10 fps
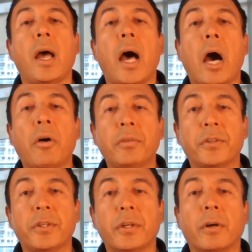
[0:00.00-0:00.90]

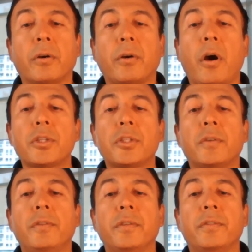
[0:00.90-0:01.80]
However, cost
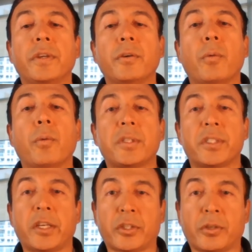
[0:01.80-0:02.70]
of living was
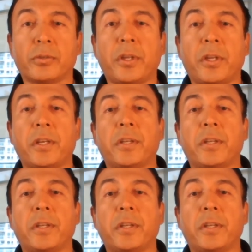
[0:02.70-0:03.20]
excluded.